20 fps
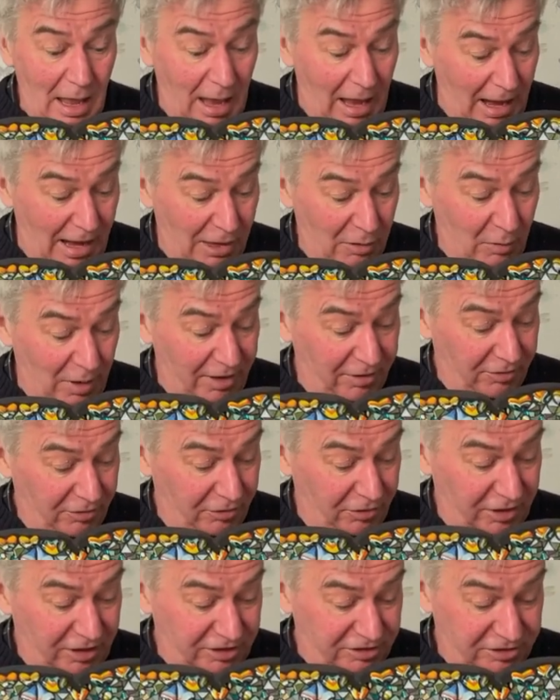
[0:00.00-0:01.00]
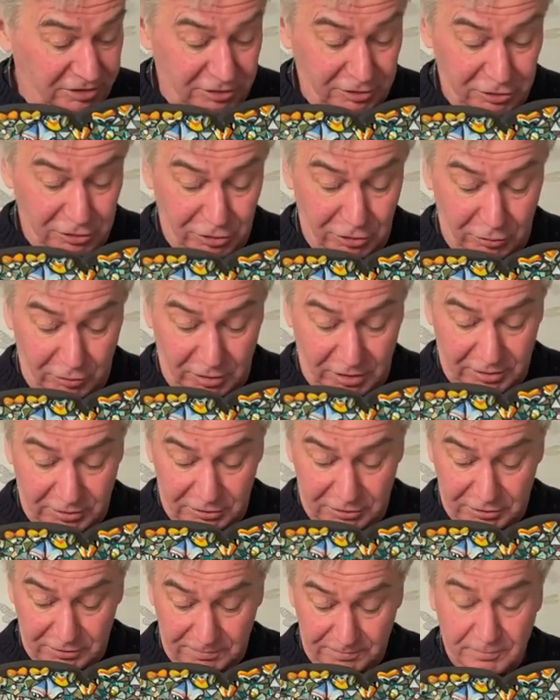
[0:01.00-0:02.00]
Anyway, these are the
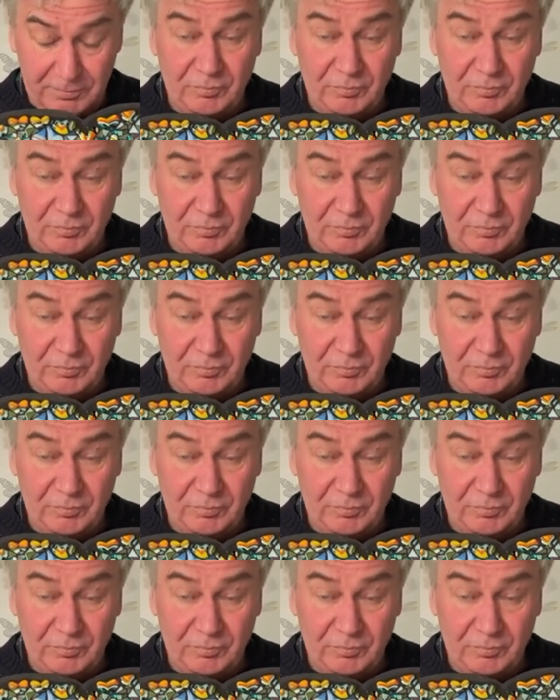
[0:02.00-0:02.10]
toucans.